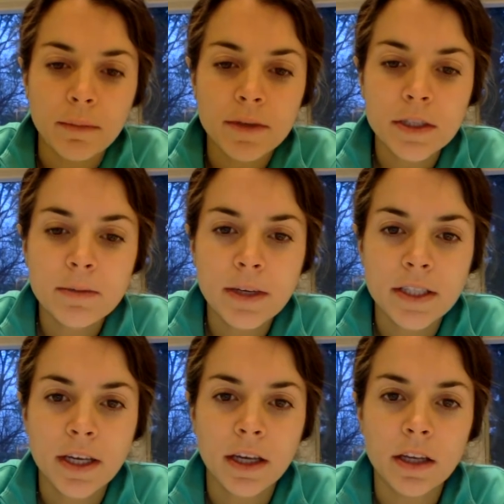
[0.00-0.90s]
This is my
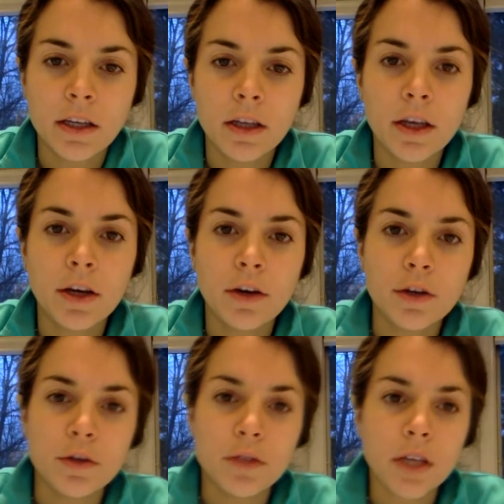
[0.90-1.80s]
second year
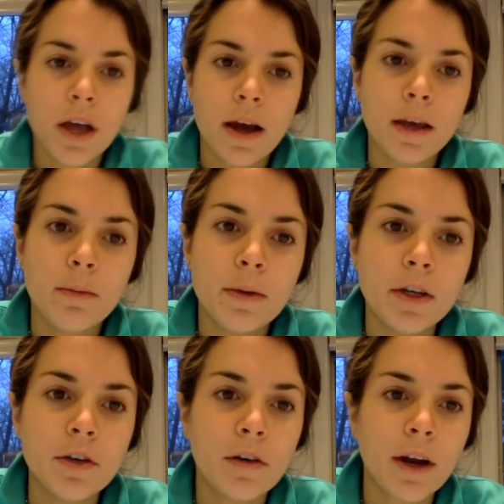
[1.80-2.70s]
using
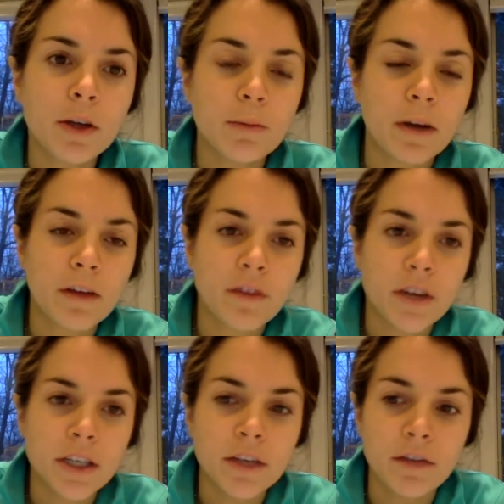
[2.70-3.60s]
IEP Direct, but I
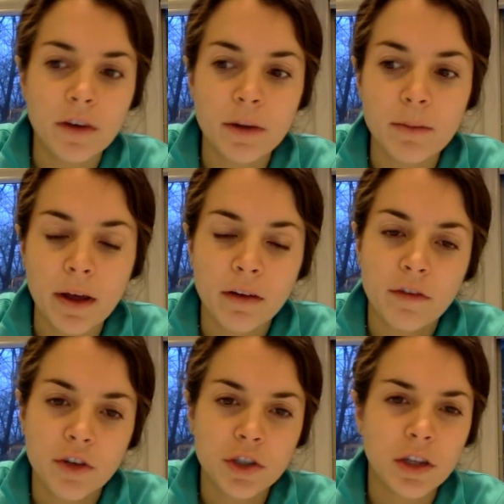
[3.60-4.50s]
find it very
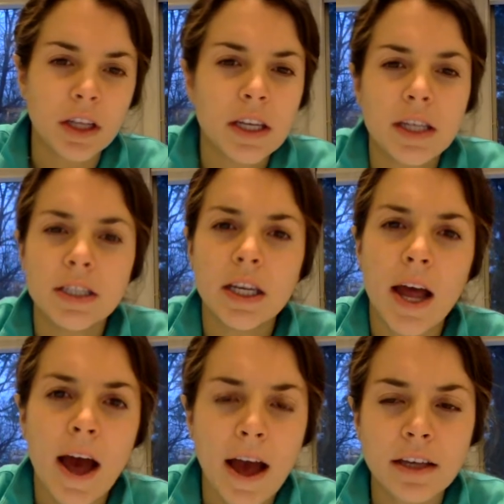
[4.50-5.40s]
beneficial and easy
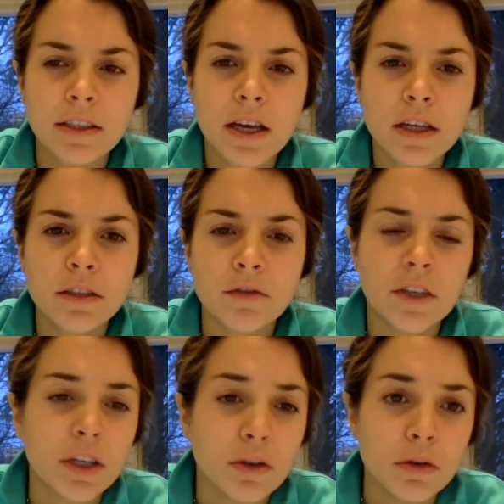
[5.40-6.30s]
to access
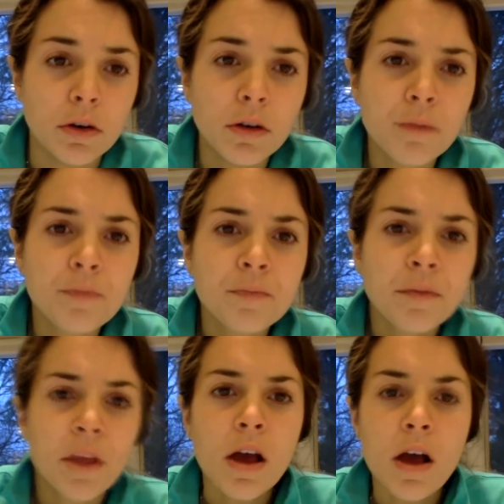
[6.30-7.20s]
via Google.
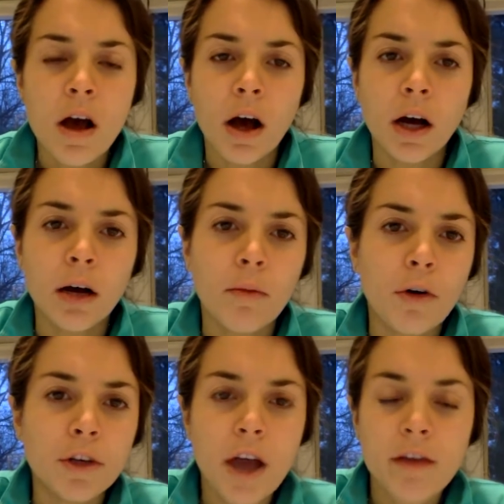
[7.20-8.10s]

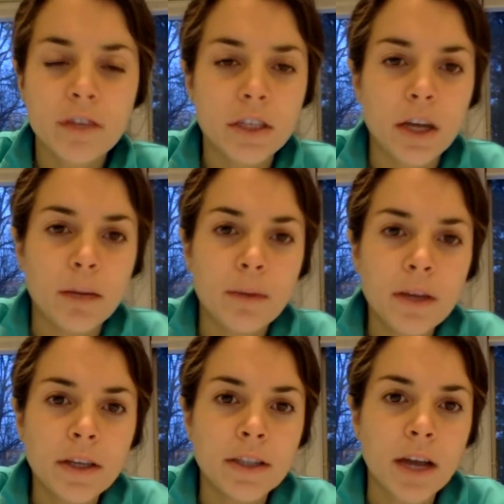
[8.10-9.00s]
All you have to type
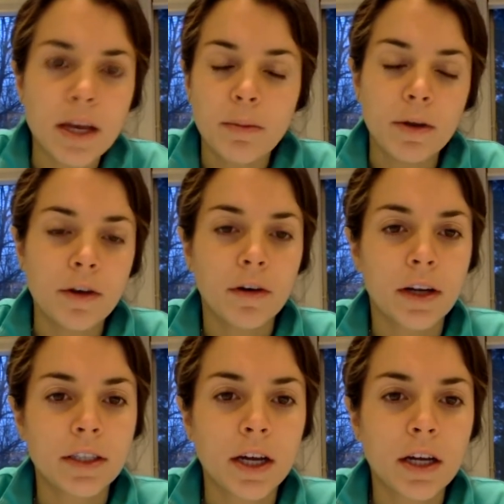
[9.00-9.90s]
in is
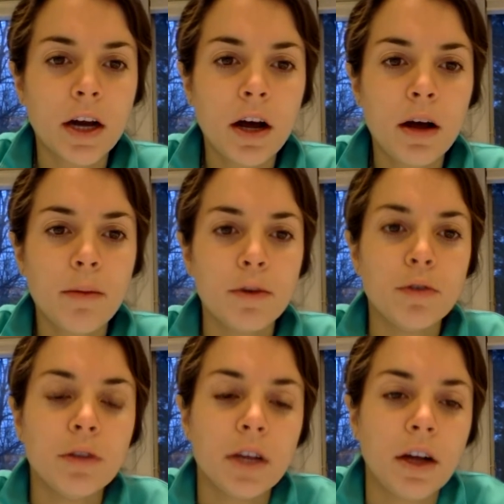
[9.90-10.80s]
iepdirect.com and you
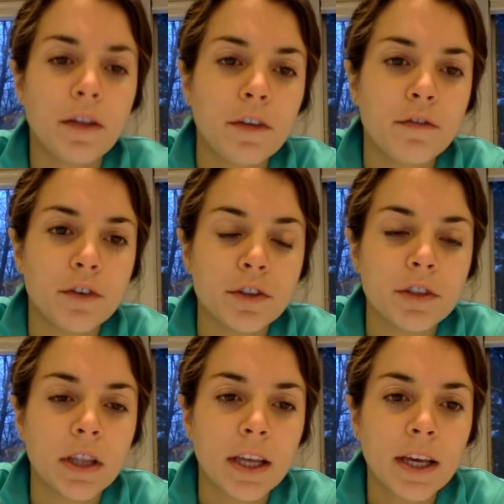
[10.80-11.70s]
click on the
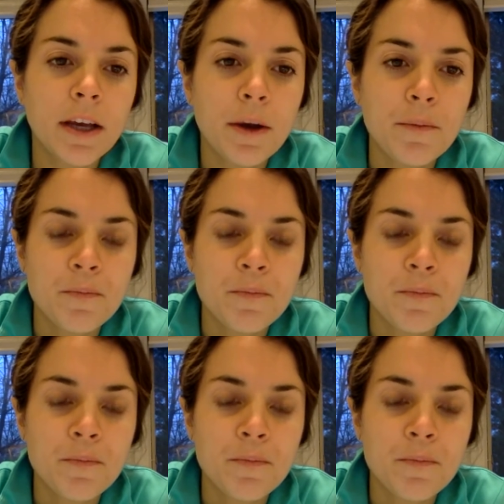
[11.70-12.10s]
first link.